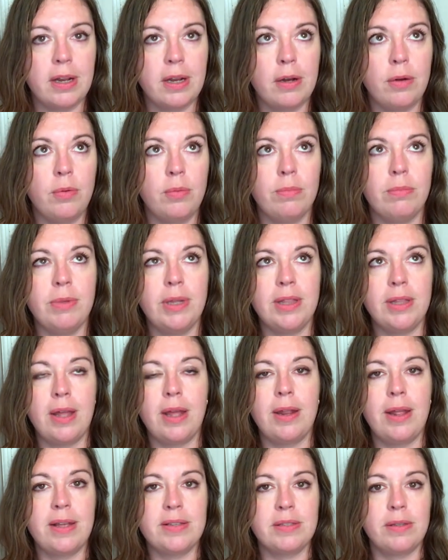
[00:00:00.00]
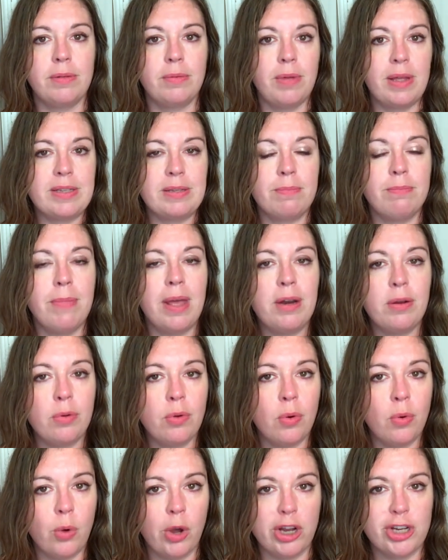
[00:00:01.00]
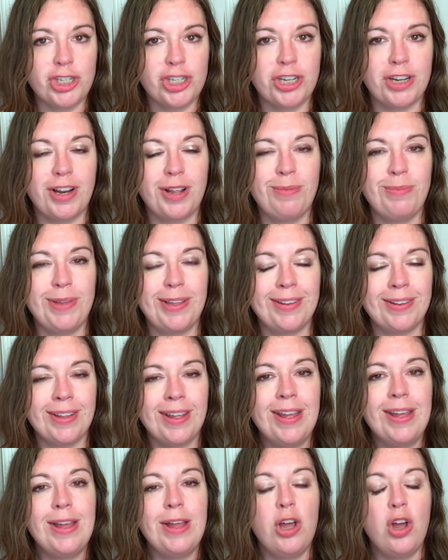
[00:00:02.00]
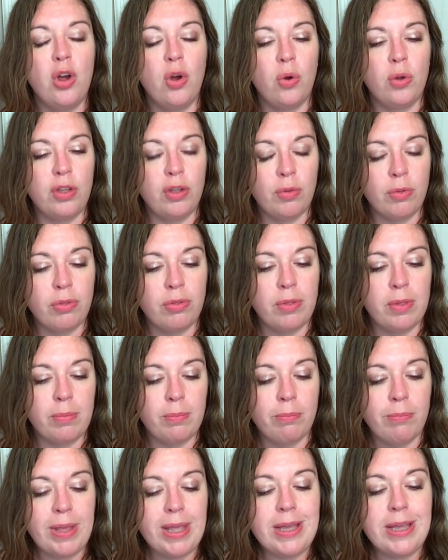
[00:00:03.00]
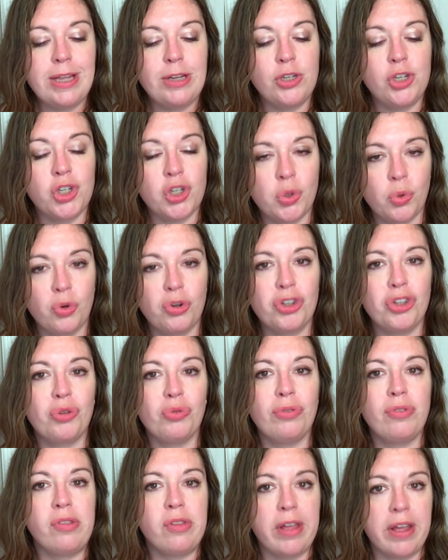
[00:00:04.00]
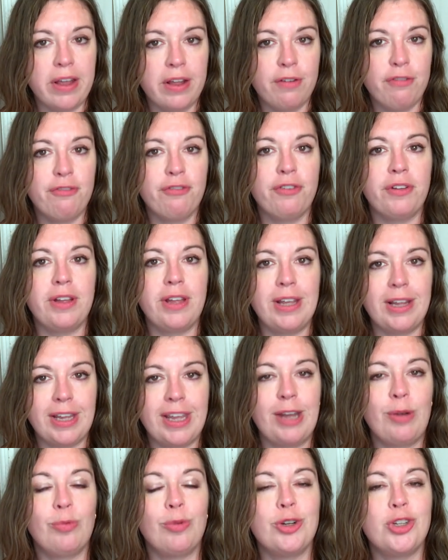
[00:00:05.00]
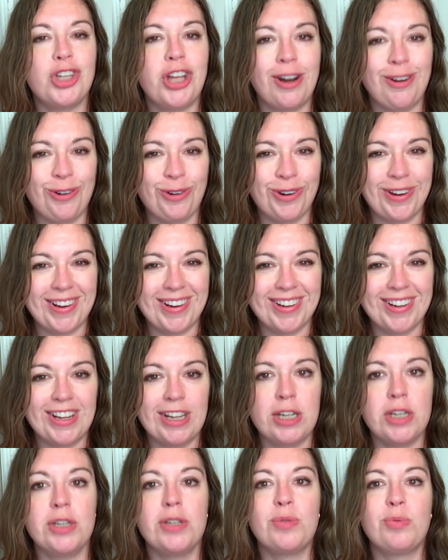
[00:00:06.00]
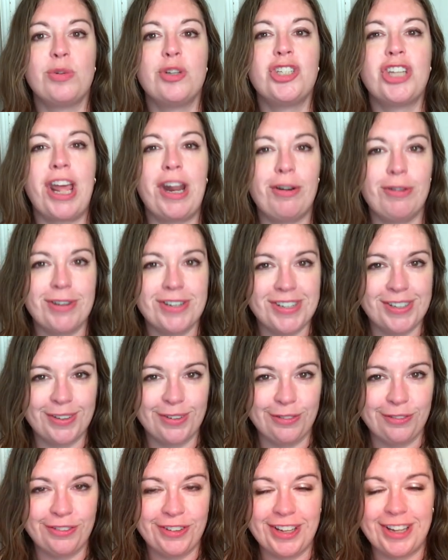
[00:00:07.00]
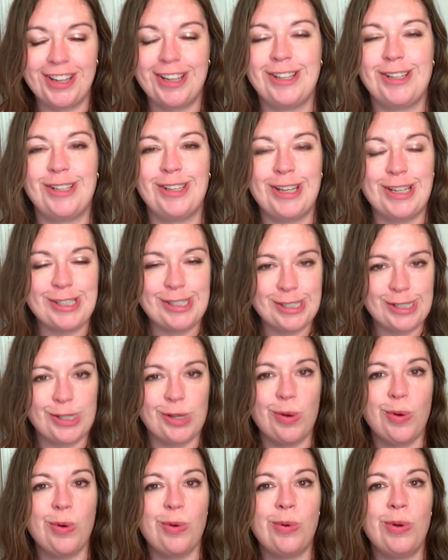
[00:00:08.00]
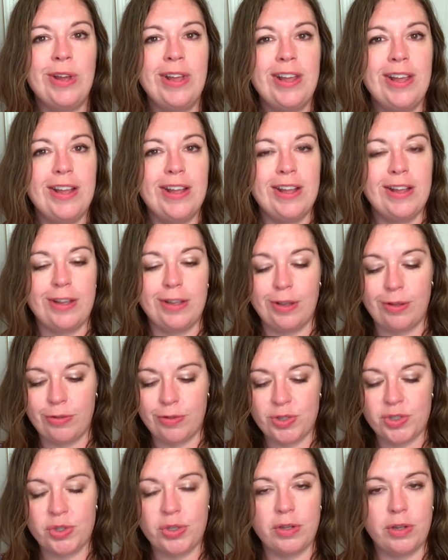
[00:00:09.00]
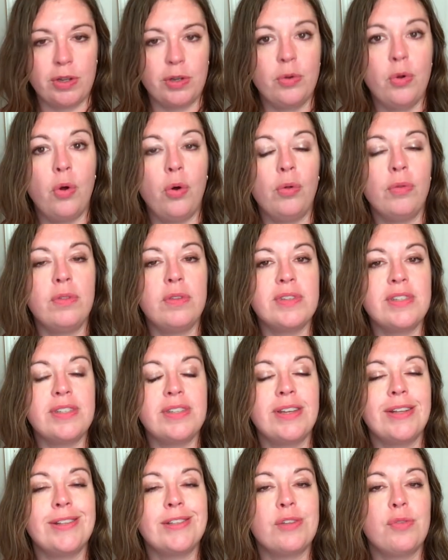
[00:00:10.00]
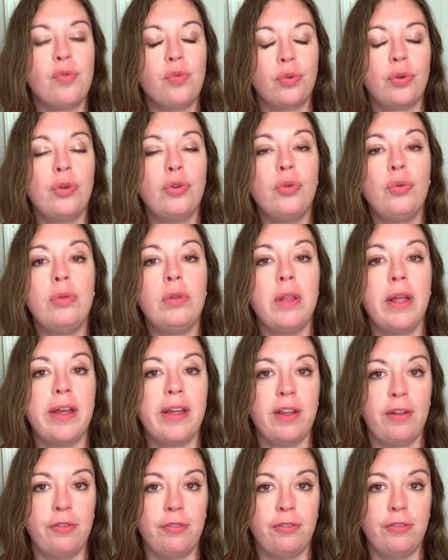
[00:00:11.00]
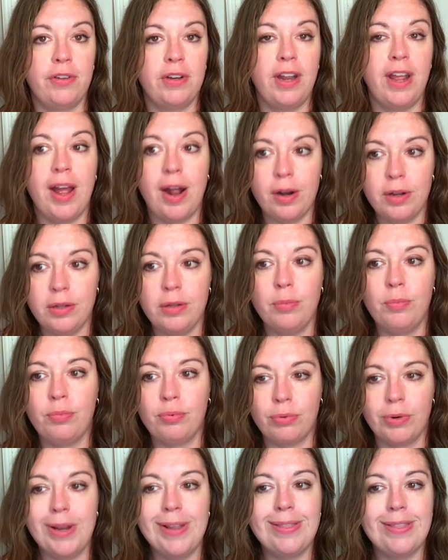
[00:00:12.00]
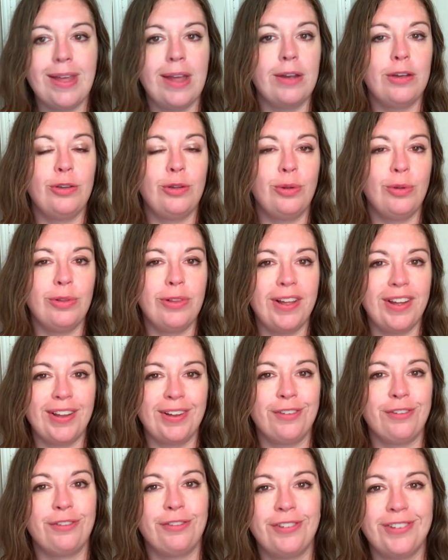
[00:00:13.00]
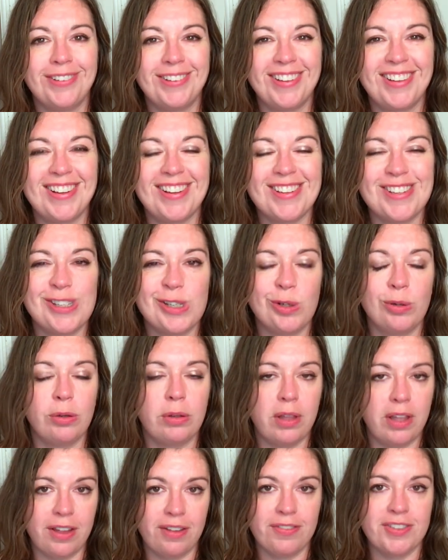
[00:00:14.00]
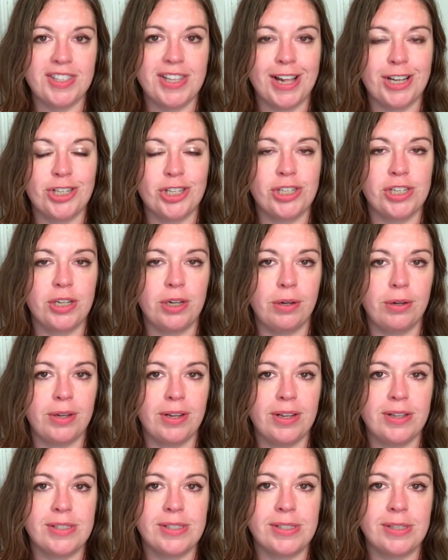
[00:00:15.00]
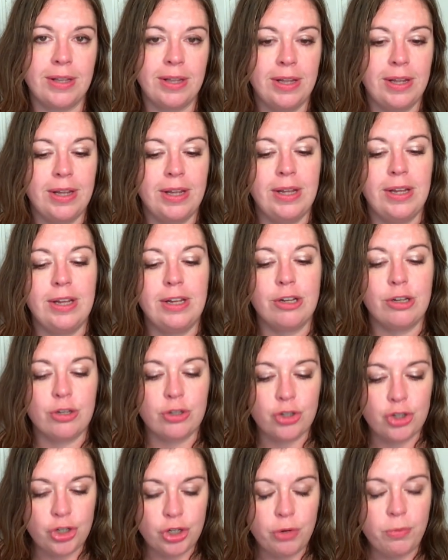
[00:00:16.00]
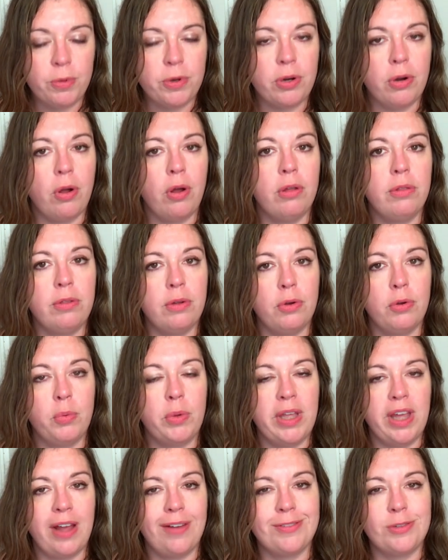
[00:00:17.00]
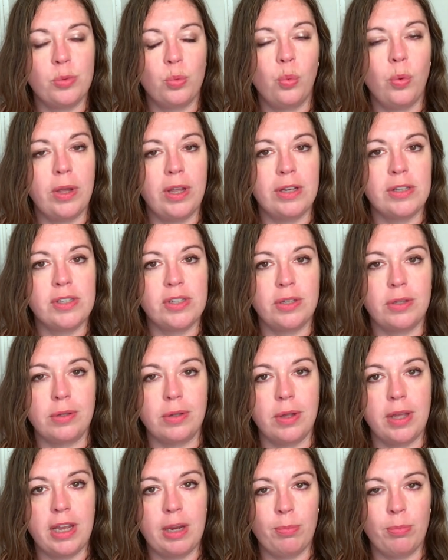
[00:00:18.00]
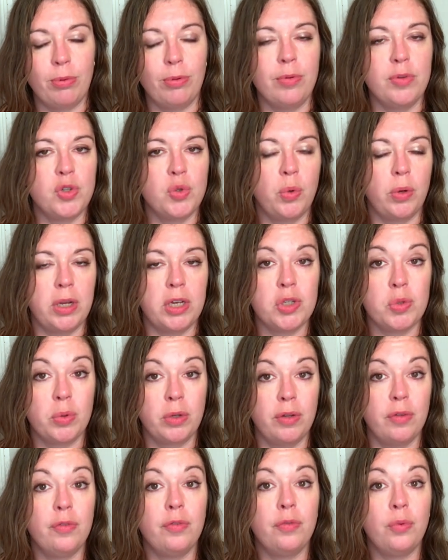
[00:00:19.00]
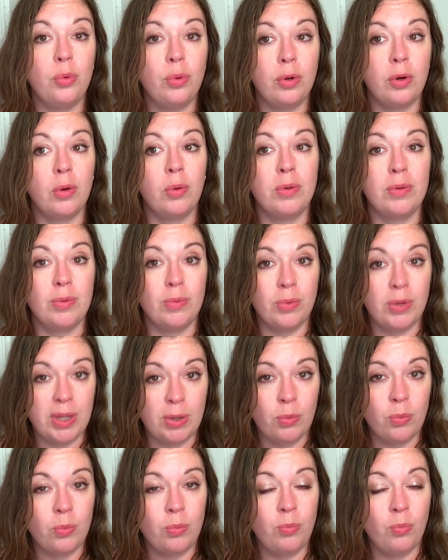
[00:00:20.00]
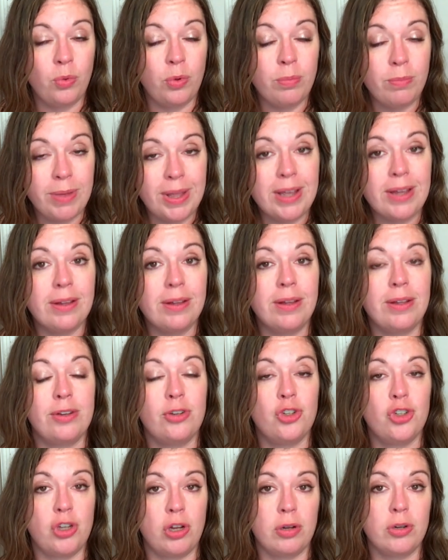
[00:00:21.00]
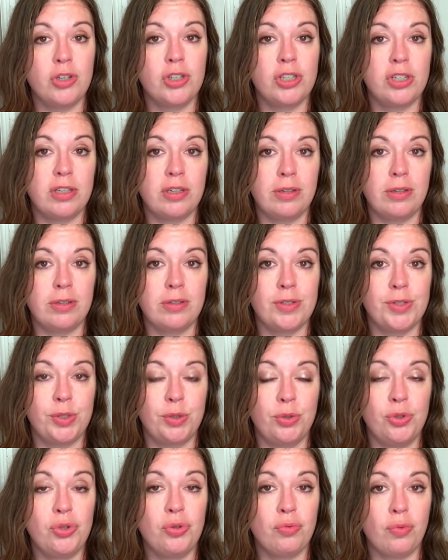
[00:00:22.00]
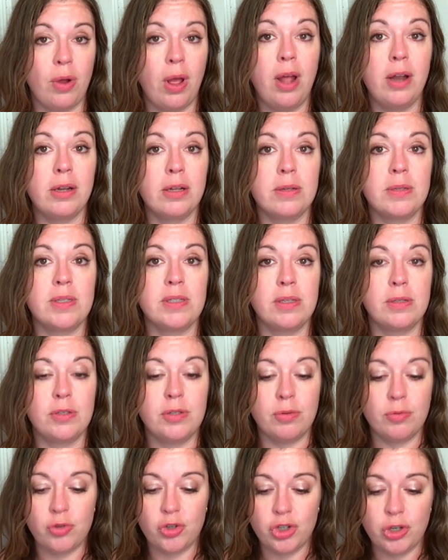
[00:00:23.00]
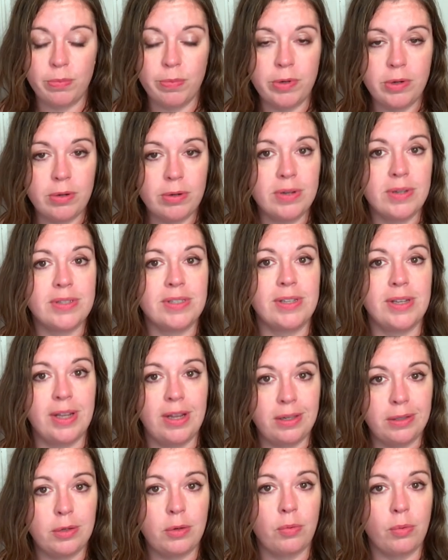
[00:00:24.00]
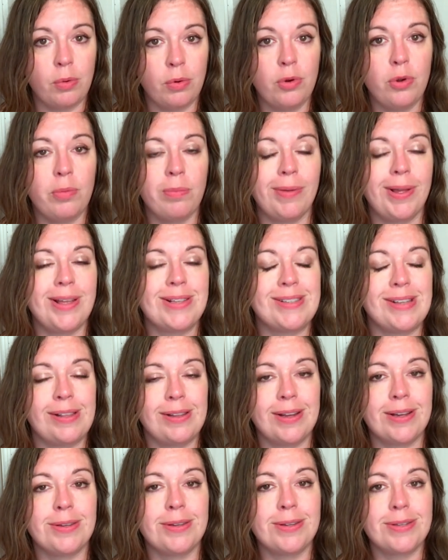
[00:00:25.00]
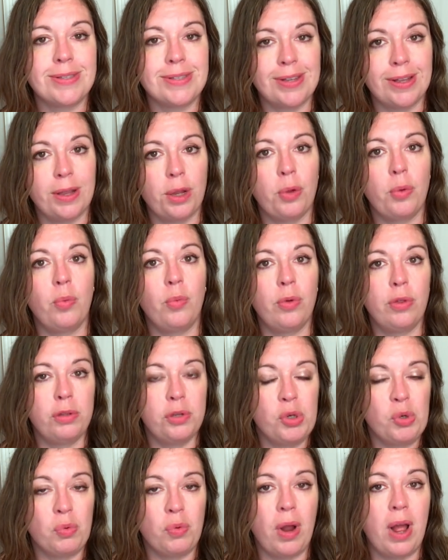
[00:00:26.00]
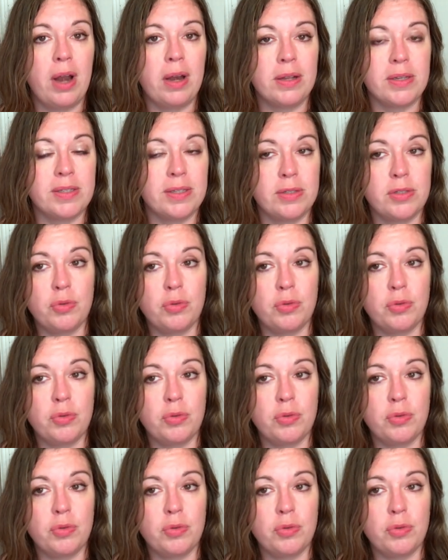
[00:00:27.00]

And I don't mean that as a, as a medical question. I mean, you know, making sure your life can regenerate. It is regenerative. It can like sow, you know, this, it can hold the seeds for new life. And how do you bring that new life into your life, Sagittarius? Jupiter, although we have to wait till April twenty twenty-four, will make a conjunction to Uranus. And so Jupiter is in the room, as I like to say, with Uranus.